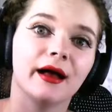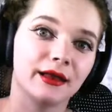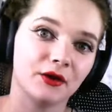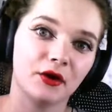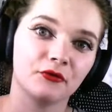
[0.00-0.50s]

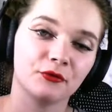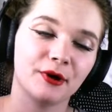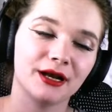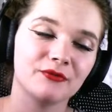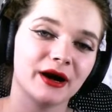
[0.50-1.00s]
Hello
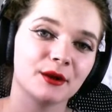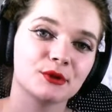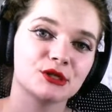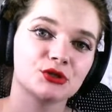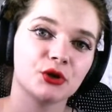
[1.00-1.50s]
everybody, my
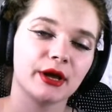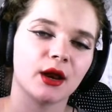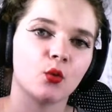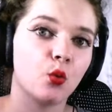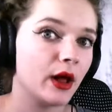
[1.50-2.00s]
name is Joy
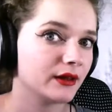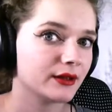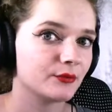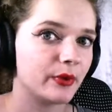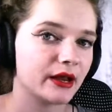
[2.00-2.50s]
and
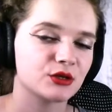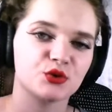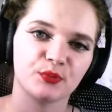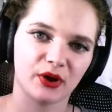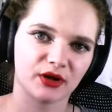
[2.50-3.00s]
welcome back
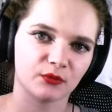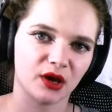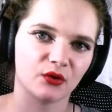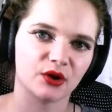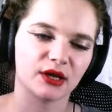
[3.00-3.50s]
to Pocket
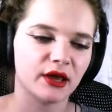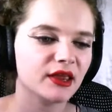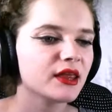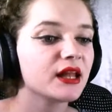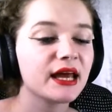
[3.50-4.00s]
Mirror. Now
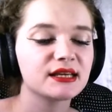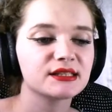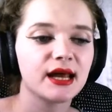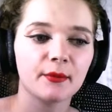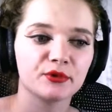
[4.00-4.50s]
in the
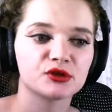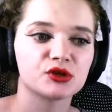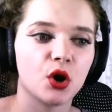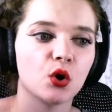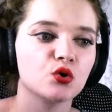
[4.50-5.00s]
last
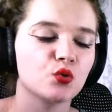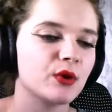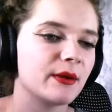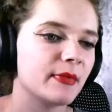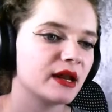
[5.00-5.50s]
episode
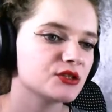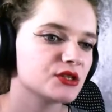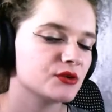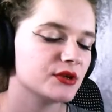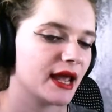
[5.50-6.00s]
we
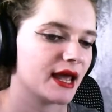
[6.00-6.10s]
managed to...